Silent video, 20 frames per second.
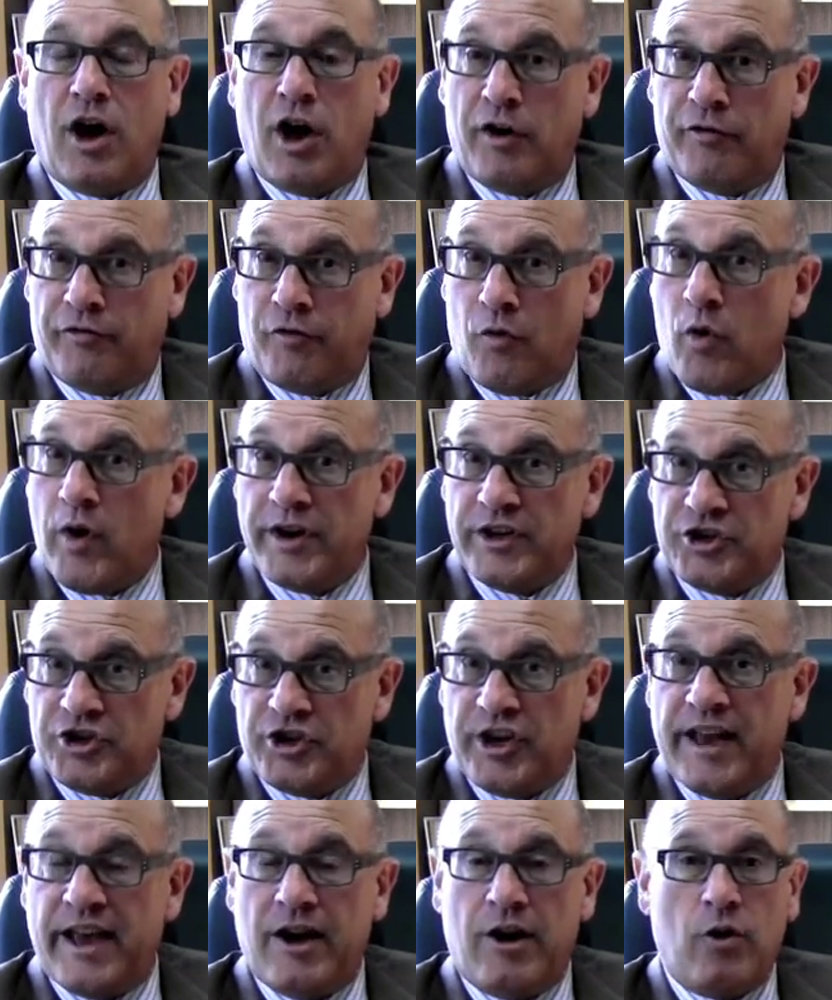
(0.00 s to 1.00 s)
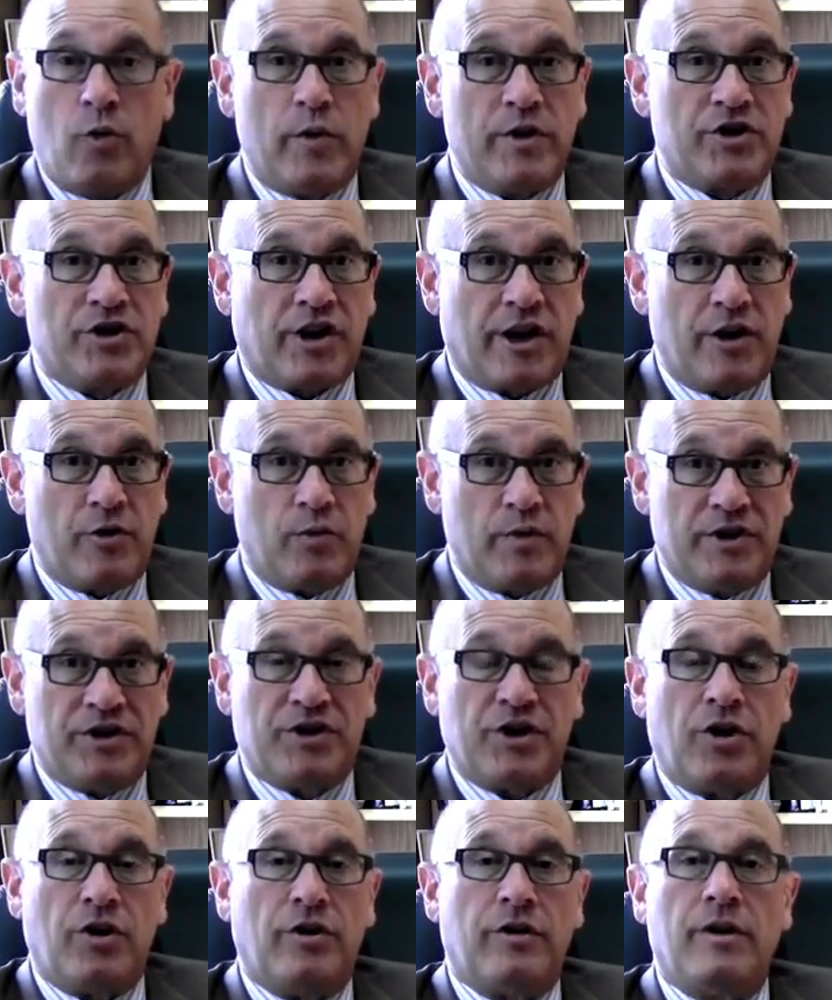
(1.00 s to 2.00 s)
avoid jail, which can
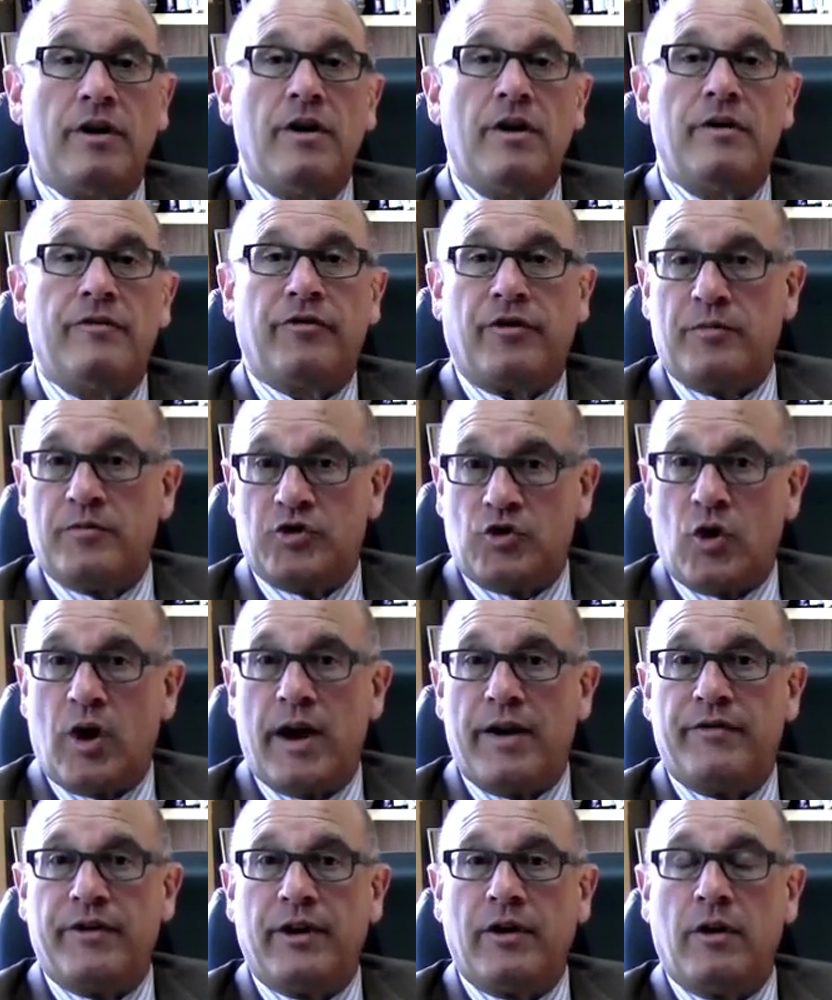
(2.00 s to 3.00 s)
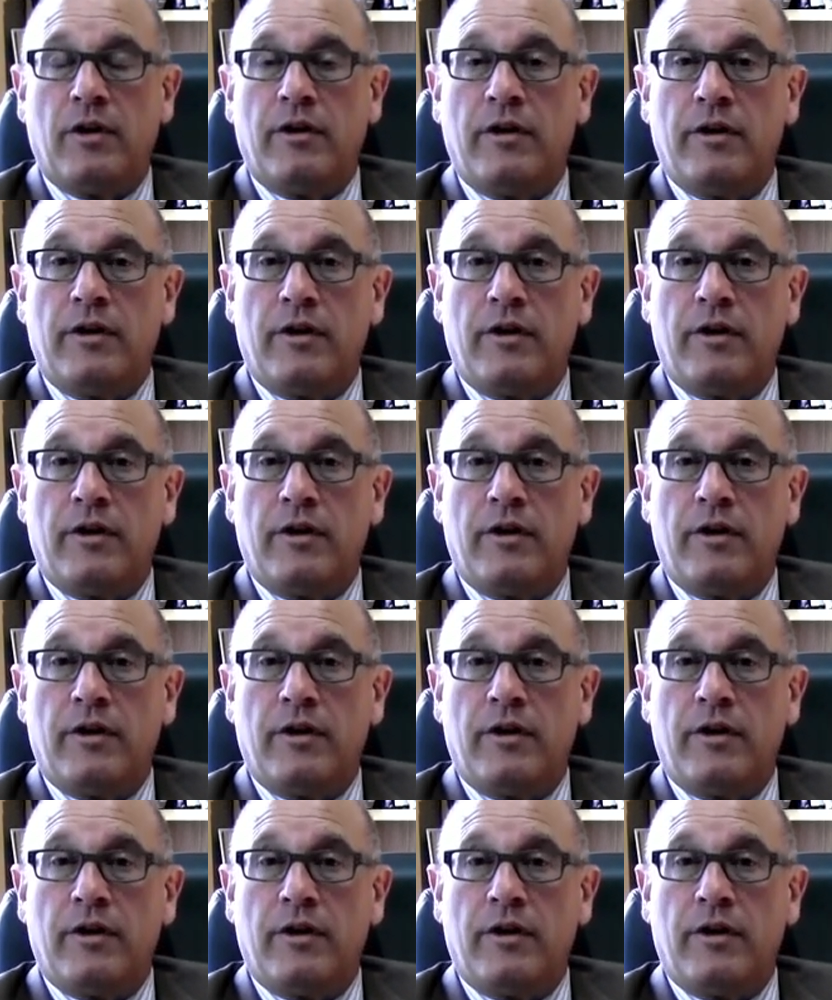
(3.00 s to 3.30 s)
result from driving